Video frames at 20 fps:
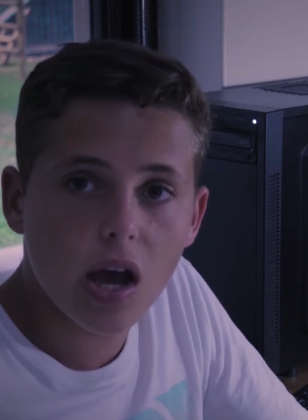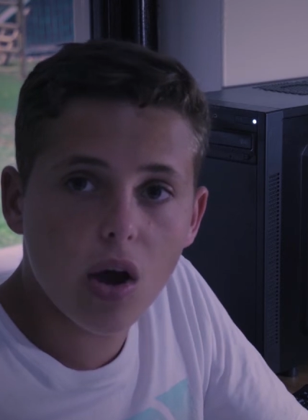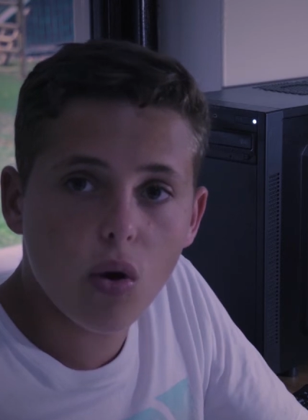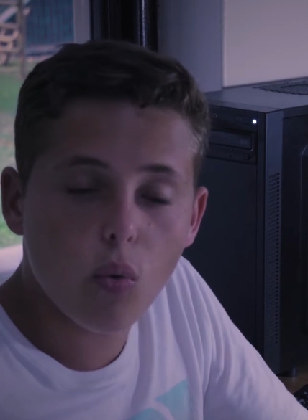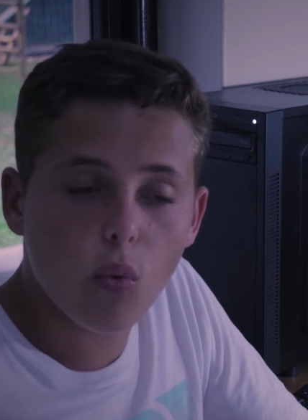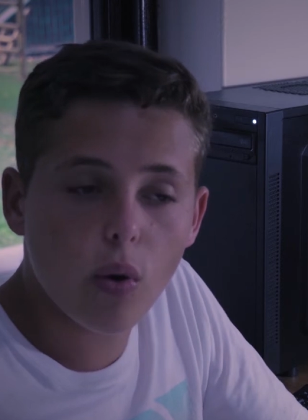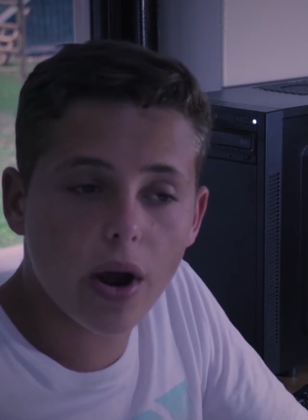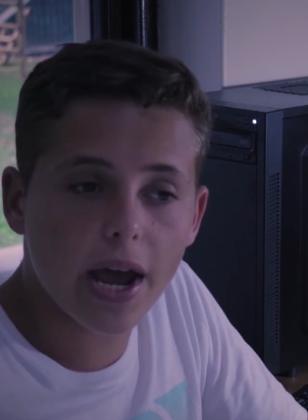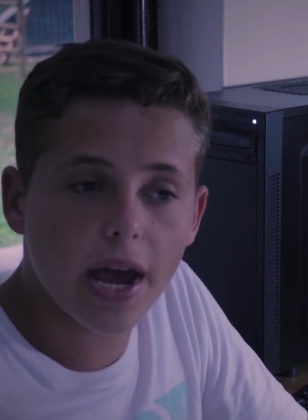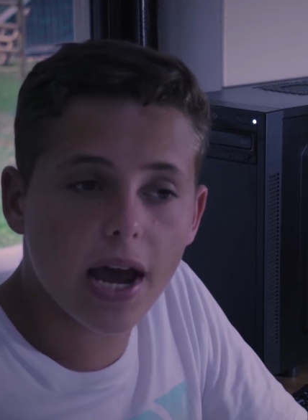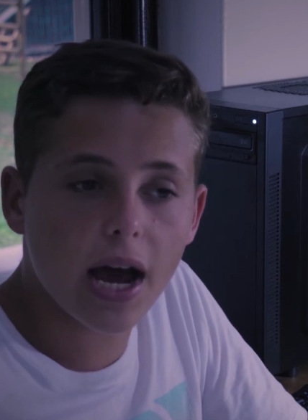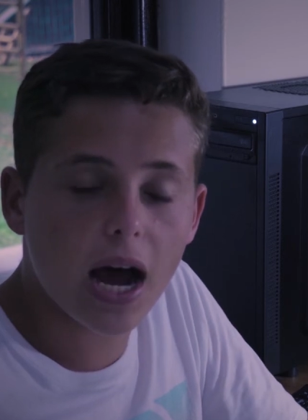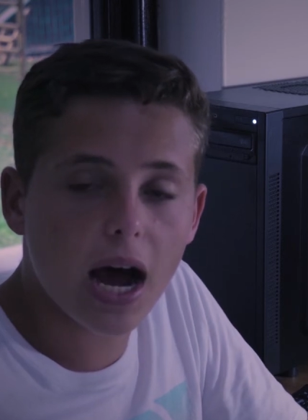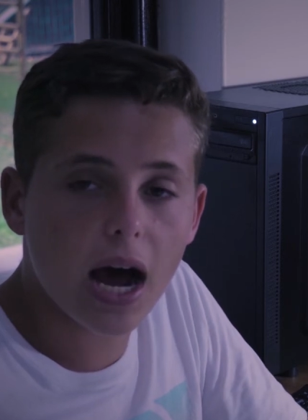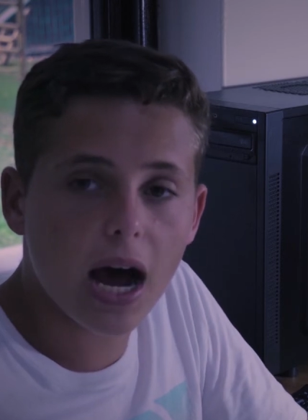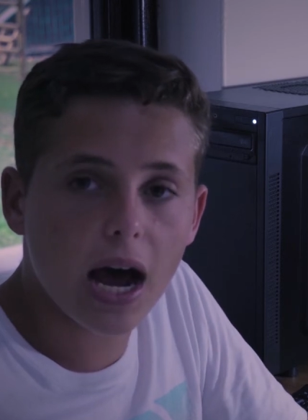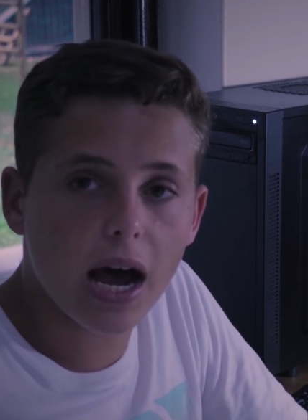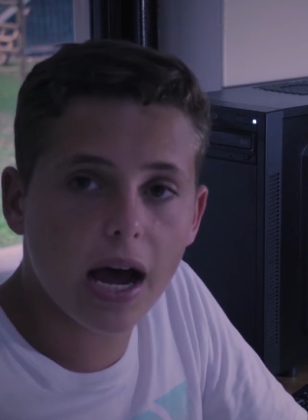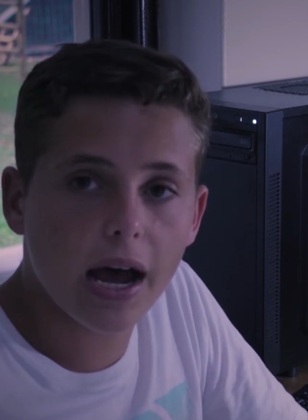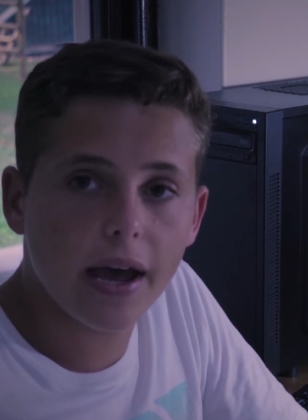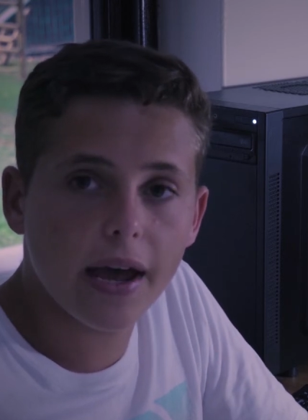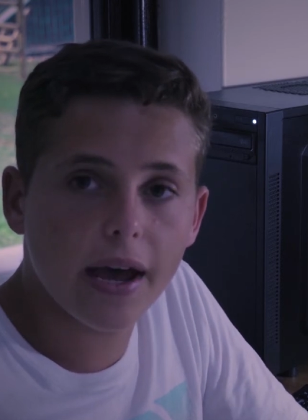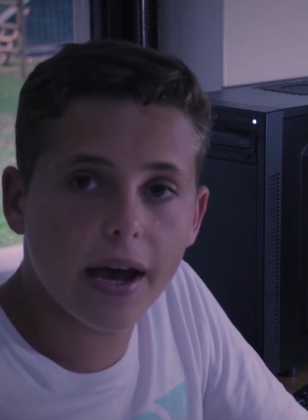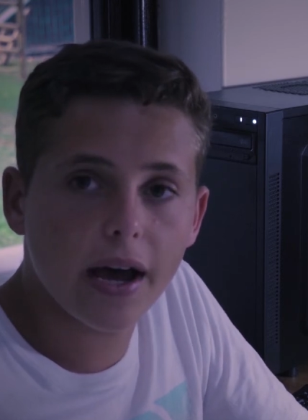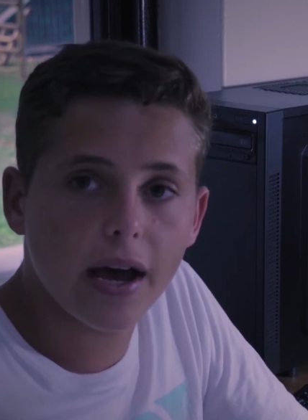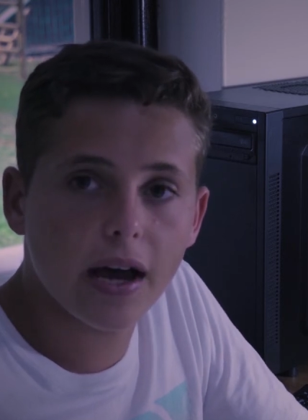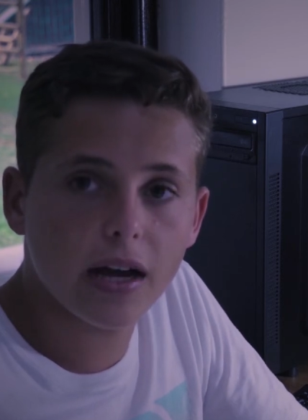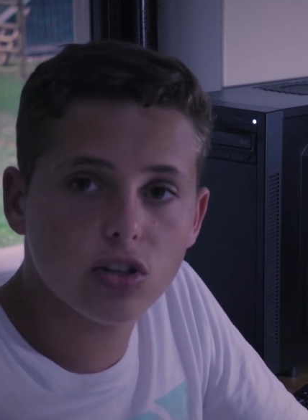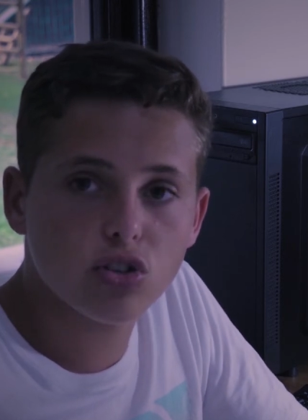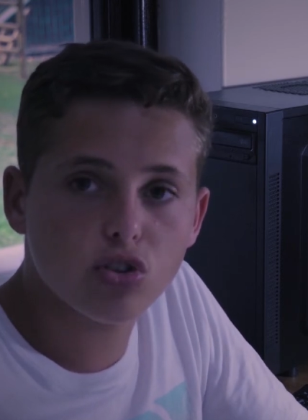where
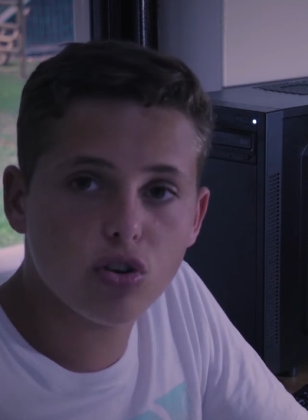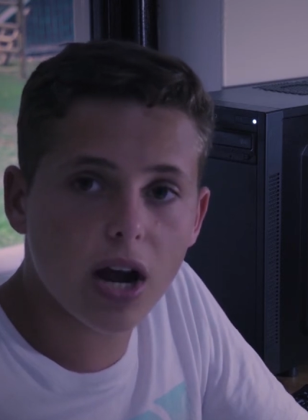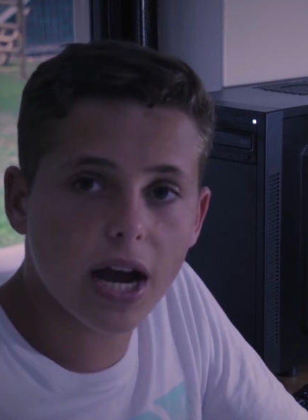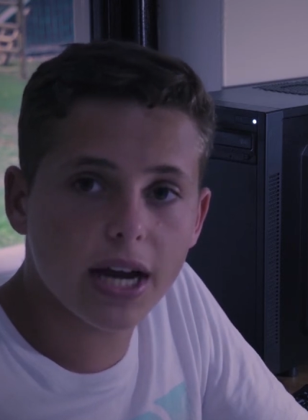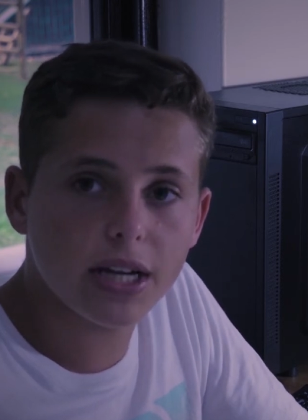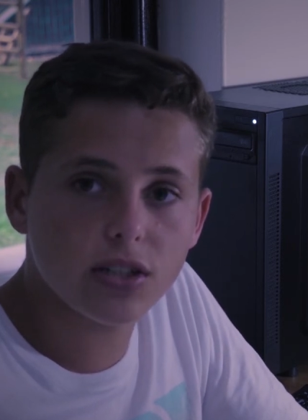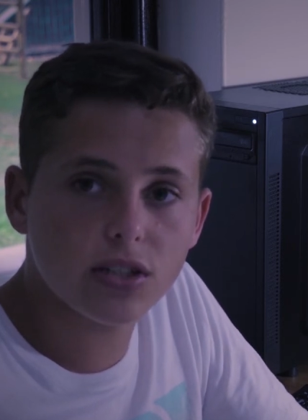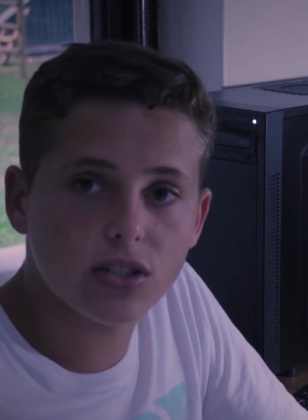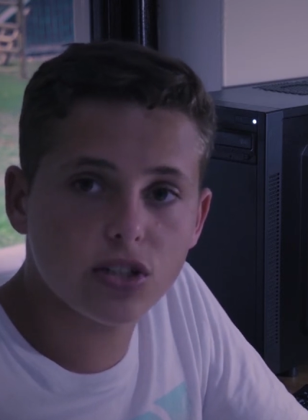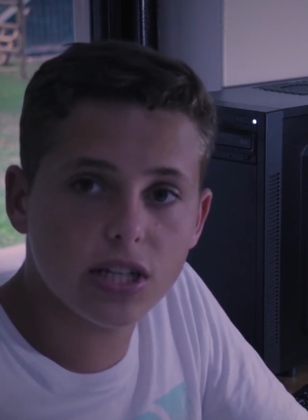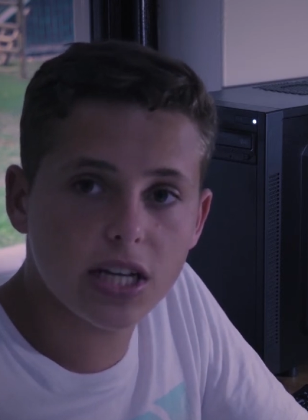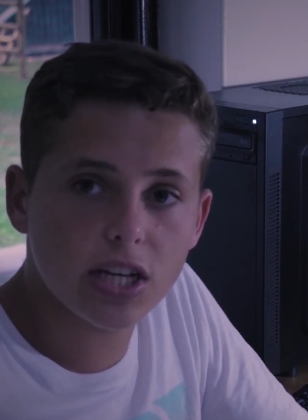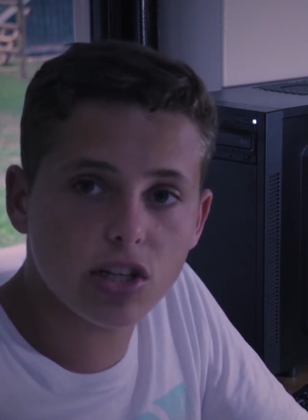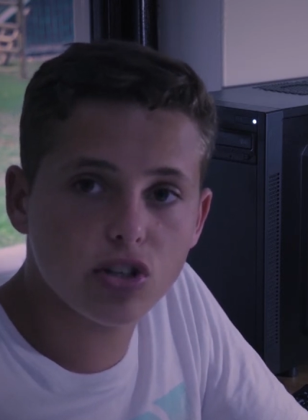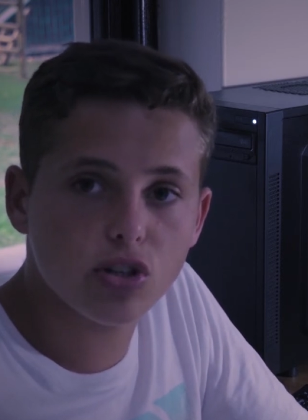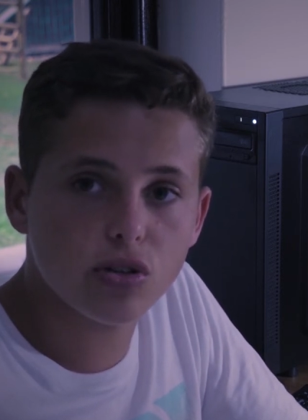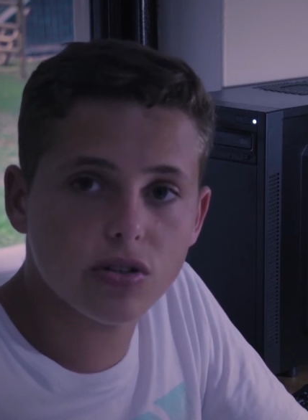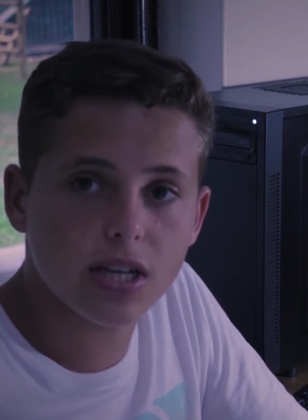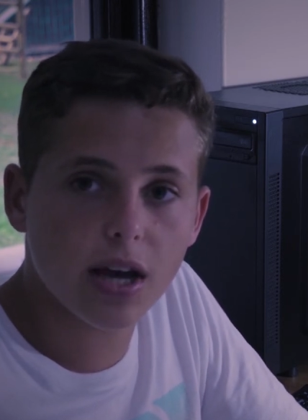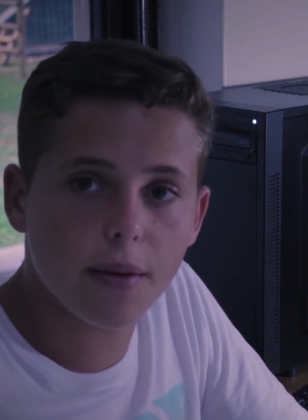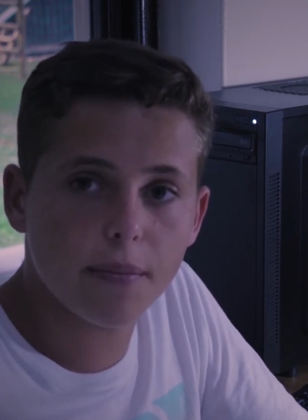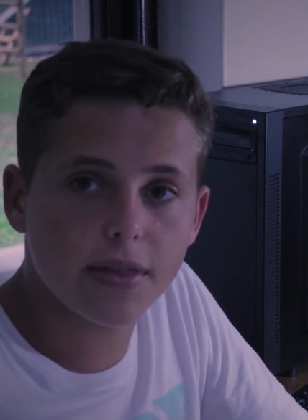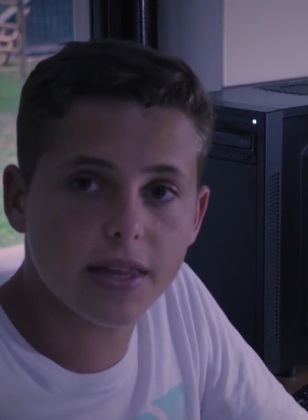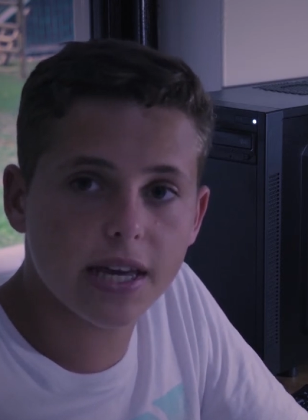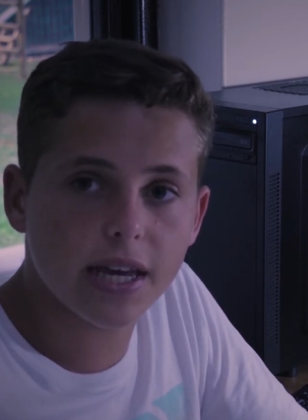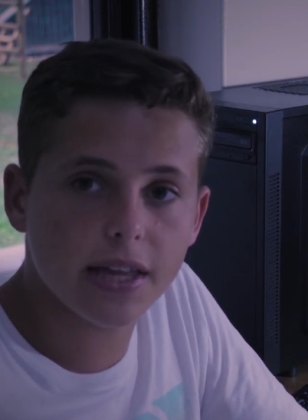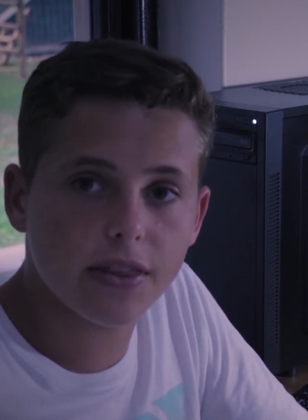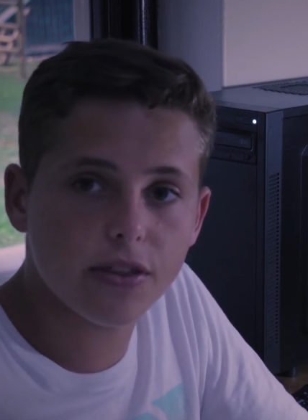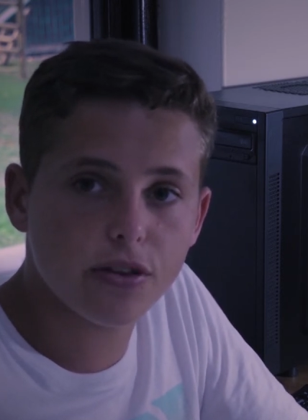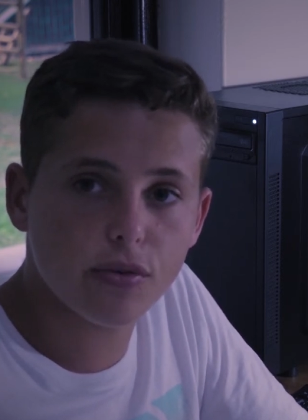I try and teach you
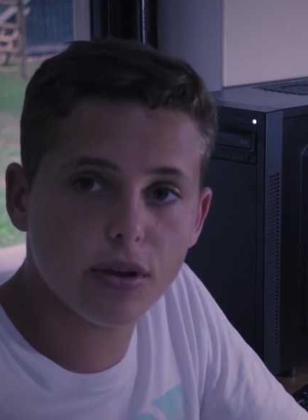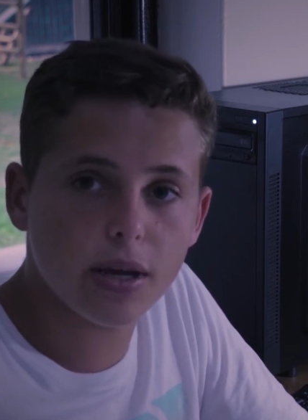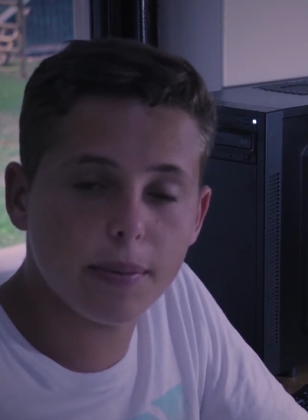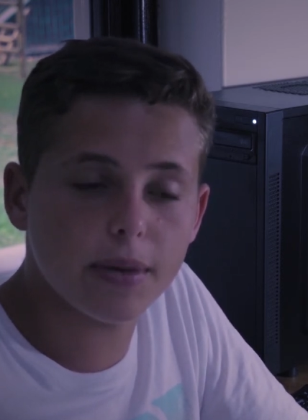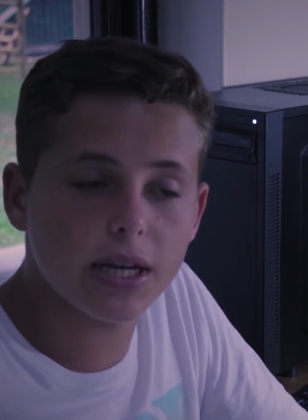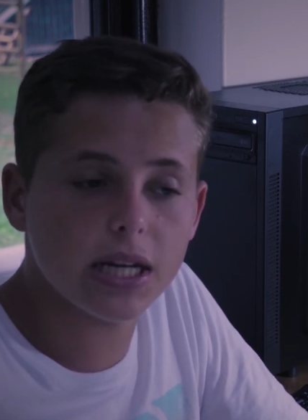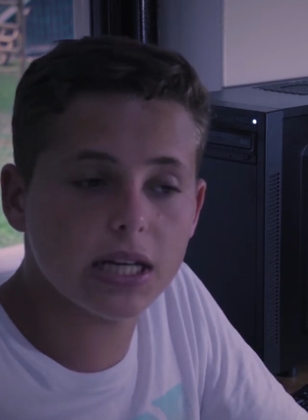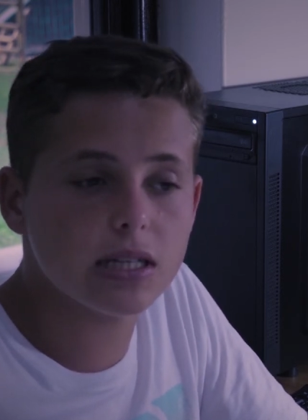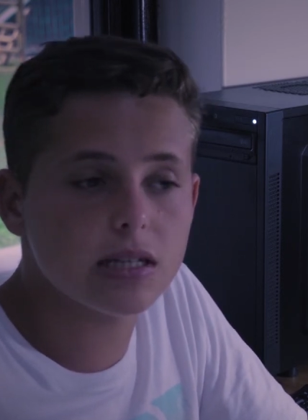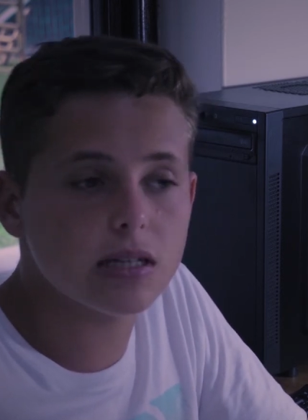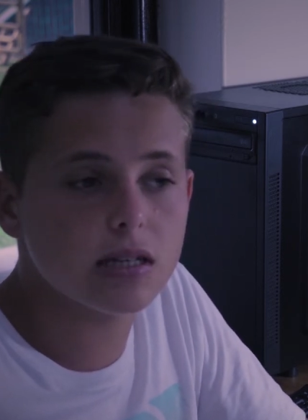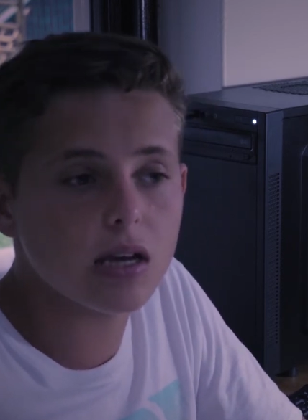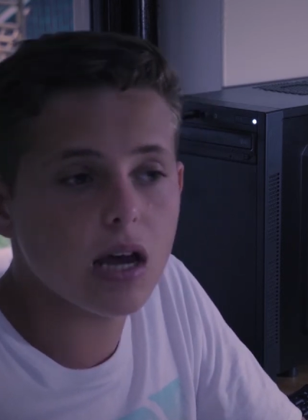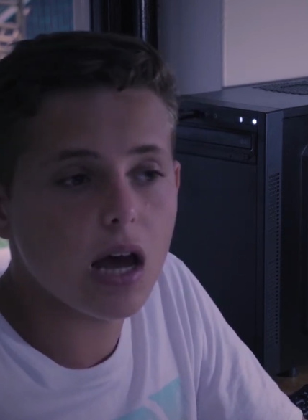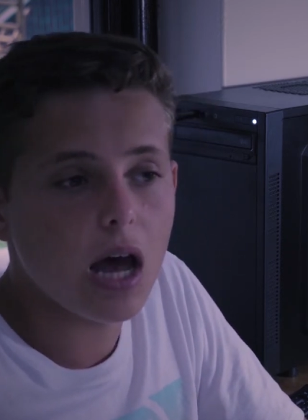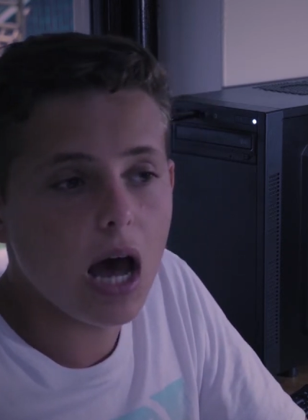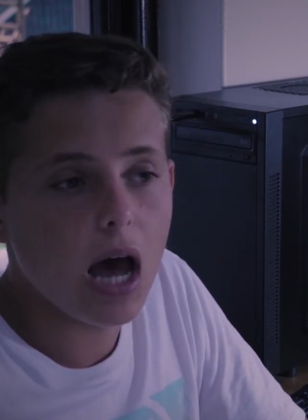something in 3 minutes.